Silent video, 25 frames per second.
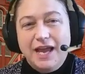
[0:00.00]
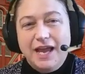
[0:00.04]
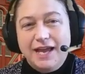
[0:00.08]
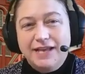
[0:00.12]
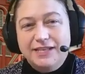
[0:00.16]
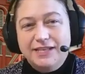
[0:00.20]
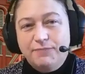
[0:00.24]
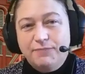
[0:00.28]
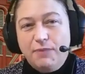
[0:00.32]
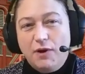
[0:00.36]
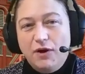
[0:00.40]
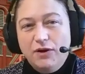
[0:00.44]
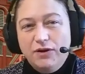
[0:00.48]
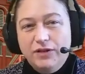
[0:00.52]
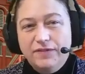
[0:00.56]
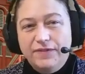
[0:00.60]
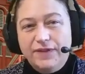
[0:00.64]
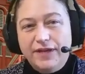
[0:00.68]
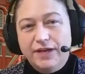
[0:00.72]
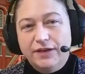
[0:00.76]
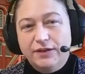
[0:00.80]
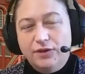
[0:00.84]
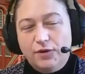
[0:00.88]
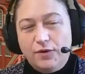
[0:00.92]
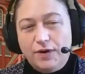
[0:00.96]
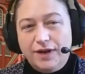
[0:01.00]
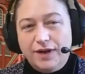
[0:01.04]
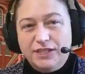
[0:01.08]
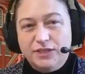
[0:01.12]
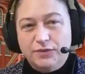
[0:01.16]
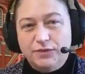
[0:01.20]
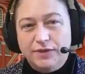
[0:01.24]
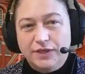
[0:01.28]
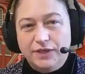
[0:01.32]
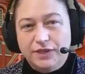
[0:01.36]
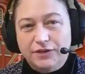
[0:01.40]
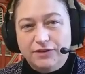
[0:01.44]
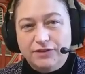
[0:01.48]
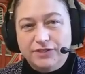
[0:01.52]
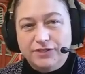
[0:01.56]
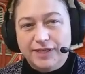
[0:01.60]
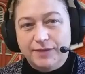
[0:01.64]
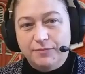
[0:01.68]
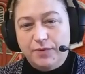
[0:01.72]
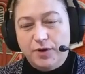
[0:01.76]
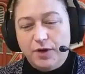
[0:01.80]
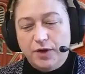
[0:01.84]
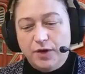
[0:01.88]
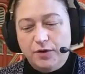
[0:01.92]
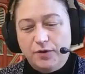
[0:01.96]
As part of the undergraduate
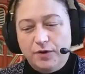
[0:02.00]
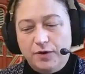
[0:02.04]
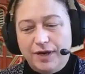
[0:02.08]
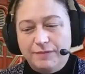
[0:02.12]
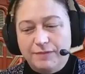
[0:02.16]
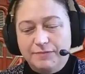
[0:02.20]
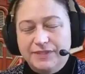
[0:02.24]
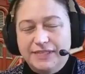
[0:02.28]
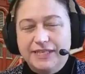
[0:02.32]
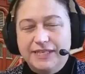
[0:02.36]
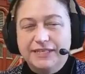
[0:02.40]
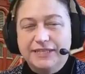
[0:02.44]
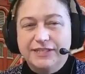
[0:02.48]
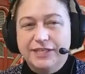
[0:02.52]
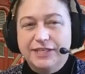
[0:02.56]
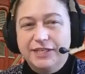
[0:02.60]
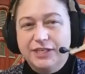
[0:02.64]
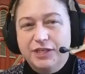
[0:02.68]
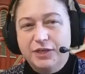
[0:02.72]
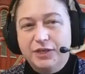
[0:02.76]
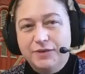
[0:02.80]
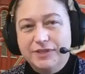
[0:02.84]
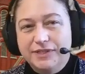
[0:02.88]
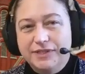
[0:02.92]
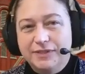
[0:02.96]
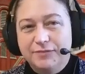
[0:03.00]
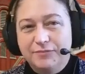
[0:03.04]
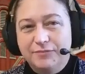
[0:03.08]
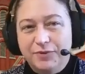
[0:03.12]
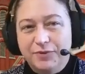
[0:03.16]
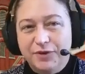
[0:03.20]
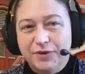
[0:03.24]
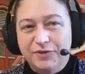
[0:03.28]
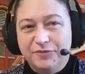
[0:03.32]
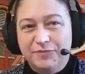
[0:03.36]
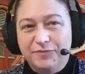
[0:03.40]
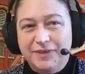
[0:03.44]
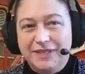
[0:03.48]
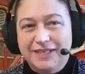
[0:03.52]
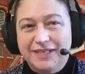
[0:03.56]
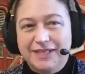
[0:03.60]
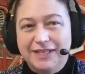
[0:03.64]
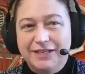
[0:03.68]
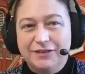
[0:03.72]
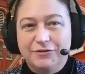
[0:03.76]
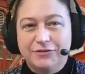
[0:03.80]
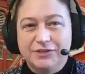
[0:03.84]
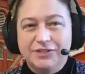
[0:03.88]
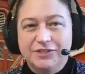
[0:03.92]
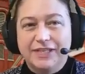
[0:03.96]
nursing program's continuous improvement
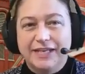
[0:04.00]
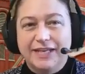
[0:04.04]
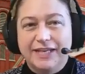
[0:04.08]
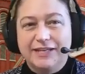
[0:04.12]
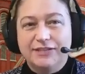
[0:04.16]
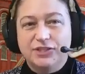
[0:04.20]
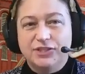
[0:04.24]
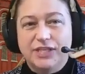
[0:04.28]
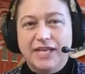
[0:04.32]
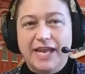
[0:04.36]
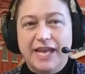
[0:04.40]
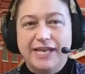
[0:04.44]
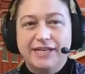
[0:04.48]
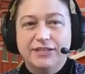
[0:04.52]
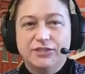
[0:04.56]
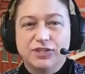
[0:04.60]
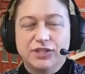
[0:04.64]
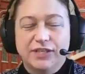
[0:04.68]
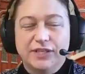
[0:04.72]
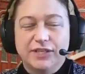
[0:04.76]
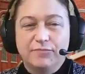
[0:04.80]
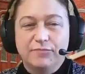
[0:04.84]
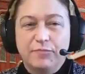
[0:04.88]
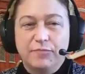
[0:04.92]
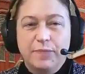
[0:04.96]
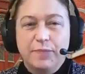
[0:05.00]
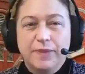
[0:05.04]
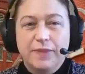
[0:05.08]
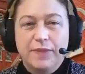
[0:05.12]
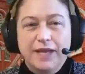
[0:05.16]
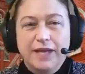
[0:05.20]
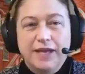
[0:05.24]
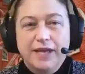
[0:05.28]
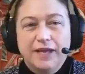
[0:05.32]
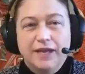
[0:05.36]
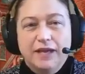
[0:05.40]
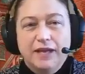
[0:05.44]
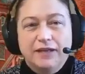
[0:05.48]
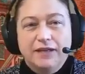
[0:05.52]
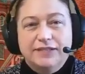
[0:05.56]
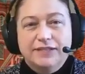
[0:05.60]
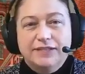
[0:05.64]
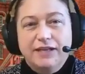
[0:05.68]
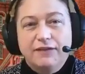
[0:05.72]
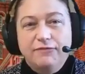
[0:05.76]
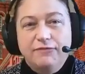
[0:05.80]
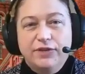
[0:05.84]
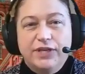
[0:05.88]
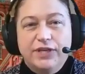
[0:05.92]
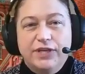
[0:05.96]
in nursing education,
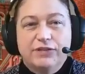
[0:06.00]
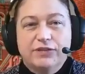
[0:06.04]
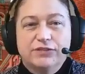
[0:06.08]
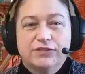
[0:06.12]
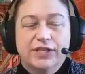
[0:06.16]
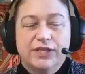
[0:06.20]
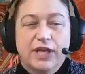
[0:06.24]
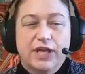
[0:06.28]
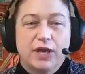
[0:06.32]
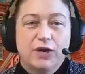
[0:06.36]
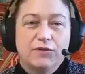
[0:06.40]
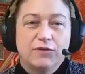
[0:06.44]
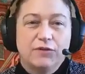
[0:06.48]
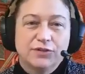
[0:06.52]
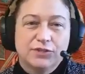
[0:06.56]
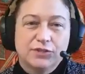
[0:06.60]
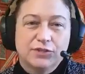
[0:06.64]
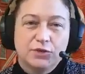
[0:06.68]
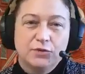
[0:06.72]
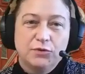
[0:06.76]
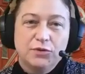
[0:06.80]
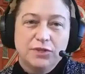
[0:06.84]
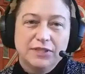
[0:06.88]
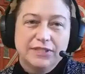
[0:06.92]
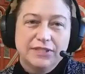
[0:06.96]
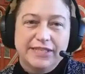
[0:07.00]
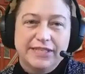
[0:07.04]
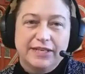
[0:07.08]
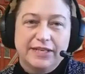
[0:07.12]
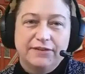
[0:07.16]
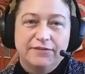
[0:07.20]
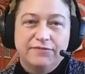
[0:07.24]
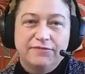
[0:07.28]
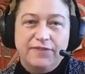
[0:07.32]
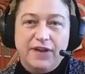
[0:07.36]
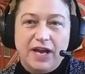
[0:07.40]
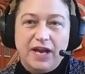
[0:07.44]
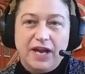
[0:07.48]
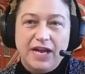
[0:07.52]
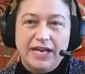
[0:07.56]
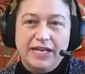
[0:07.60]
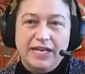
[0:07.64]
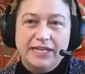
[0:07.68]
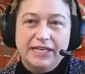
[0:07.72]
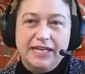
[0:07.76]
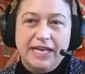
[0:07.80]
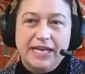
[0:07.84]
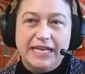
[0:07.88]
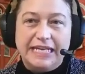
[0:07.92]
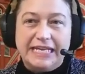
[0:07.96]
several years ago, the school
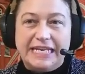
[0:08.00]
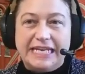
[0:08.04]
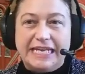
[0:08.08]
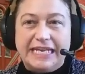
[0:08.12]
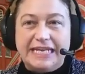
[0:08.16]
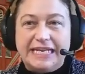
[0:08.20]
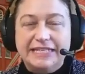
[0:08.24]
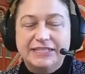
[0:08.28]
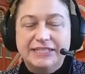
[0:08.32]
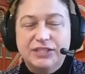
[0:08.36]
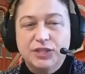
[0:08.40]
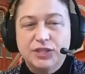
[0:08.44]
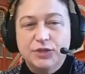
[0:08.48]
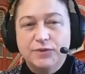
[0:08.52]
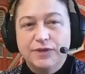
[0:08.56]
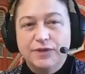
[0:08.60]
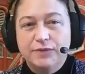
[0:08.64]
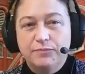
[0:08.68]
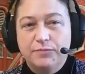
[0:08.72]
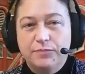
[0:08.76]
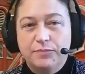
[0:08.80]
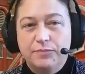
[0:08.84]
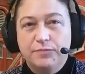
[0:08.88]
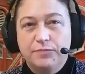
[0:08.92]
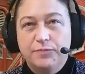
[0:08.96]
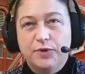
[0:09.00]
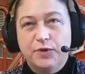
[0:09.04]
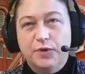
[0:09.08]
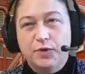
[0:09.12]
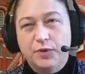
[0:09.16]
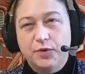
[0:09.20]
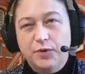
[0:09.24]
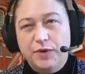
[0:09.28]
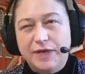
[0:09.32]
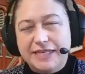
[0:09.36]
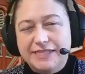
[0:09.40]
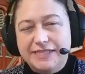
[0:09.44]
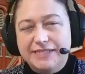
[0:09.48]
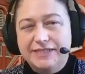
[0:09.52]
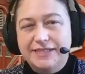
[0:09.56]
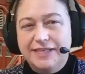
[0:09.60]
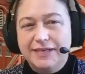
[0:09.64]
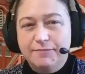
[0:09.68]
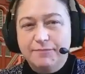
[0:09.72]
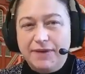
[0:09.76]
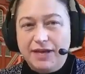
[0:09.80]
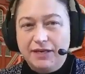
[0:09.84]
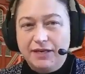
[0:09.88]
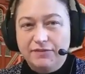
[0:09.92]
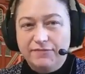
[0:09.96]
identified a need to increase the
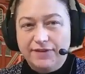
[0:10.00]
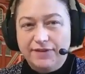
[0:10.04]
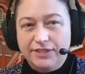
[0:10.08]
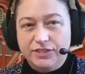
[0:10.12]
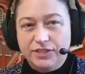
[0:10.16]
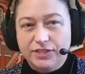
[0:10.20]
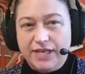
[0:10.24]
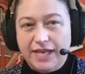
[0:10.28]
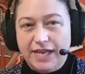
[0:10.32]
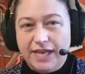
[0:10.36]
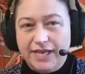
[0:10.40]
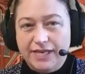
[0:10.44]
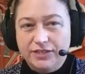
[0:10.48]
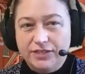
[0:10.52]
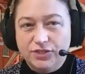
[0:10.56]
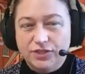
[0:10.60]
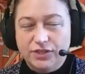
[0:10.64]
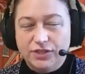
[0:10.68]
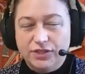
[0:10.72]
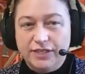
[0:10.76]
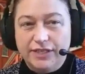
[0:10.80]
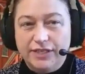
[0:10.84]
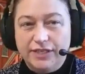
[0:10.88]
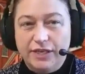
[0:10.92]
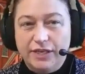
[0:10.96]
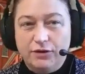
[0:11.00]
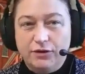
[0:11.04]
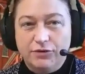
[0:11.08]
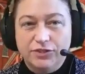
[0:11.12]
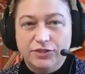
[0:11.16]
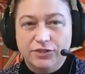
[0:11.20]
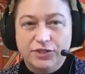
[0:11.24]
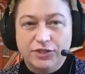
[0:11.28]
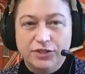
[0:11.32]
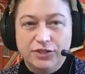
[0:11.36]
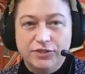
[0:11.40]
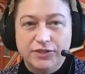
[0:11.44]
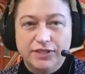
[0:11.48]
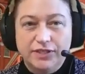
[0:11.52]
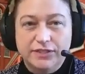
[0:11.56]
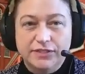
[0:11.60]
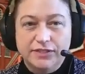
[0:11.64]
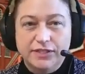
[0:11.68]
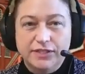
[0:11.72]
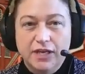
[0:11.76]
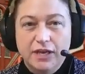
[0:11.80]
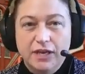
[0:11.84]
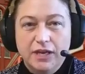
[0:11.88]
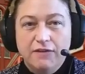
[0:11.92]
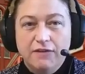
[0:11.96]
amount of education in our
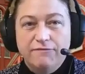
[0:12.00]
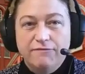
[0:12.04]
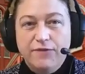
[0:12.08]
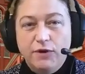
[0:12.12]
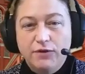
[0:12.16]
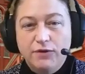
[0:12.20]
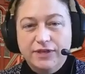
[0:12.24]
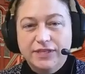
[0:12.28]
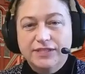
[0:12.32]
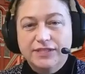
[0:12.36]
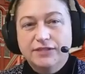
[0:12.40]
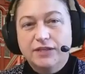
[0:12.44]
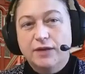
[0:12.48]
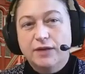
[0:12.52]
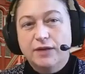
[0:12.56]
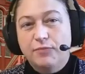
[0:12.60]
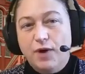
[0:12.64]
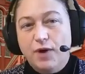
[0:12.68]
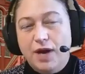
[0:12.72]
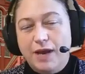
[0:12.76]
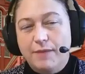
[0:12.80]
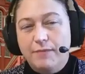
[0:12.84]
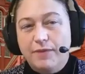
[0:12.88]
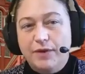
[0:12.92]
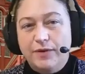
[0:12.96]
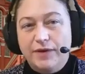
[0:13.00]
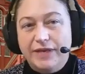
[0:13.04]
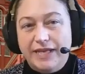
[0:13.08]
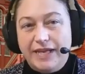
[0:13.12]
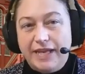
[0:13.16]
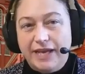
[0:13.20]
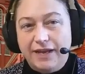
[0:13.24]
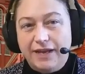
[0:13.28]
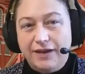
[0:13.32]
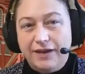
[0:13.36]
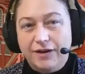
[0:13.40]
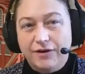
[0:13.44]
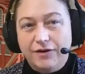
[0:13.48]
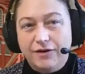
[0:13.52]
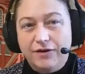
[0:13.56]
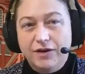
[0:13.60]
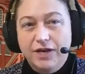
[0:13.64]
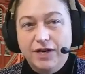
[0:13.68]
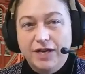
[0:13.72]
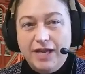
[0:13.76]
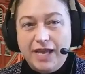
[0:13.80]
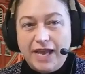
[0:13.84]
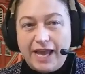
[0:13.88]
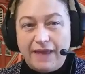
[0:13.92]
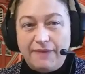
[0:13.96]
students focused on primary care
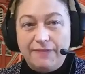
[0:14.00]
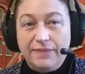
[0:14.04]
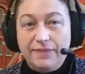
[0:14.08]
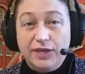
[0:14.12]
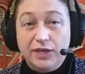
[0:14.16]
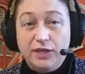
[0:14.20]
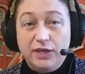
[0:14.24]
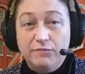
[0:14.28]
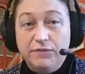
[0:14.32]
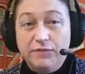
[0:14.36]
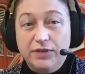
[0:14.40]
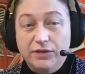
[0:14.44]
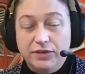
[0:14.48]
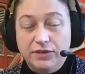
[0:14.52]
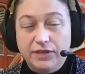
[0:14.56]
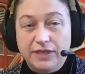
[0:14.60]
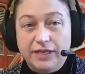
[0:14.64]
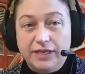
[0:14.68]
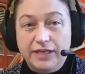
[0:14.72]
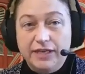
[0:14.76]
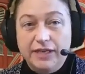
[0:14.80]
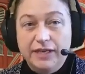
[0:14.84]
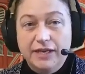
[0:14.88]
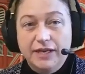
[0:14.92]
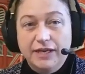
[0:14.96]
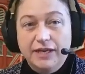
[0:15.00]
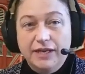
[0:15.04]
and the community,